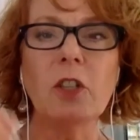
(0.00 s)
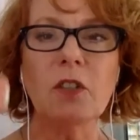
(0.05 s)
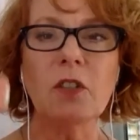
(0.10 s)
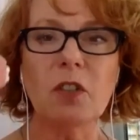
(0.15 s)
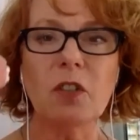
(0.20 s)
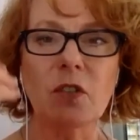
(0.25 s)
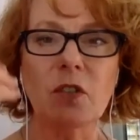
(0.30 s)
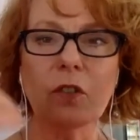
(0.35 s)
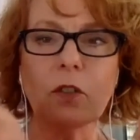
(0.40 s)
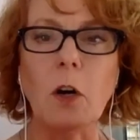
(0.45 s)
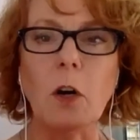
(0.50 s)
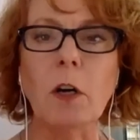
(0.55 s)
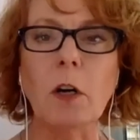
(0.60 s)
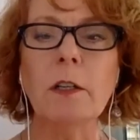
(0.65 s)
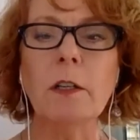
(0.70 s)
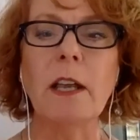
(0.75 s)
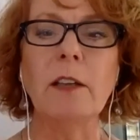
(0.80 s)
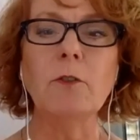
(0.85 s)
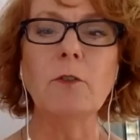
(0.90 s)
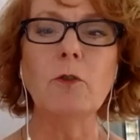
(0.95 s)
Just
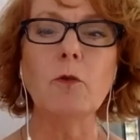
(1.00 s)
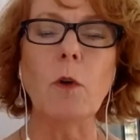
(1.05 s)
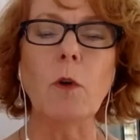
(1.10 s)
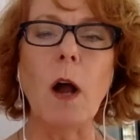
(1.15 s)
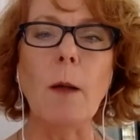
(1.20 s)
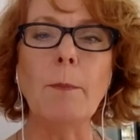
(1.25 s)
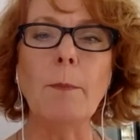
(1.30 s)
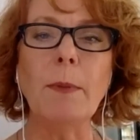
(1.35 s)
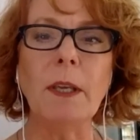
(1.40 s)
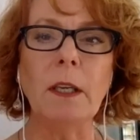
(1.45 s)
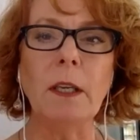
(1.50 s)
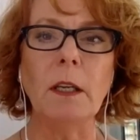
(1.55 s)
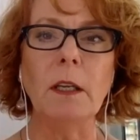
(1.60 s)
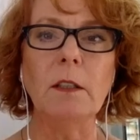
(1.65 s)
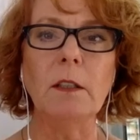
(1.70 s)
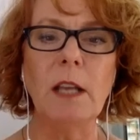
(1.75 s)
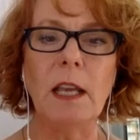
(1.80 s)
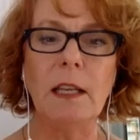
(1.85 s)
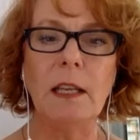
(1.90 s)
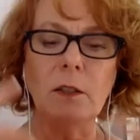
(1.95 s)
start and drop
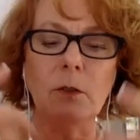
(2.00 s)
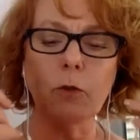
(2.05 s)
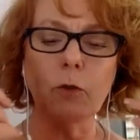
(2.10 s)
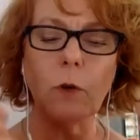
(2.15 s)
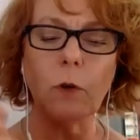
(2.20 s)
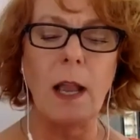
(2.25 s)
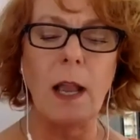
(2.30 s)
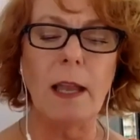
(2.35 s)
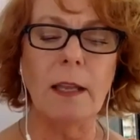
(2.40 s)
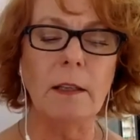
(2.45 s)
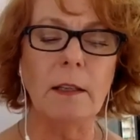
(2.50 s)
in, and you drop.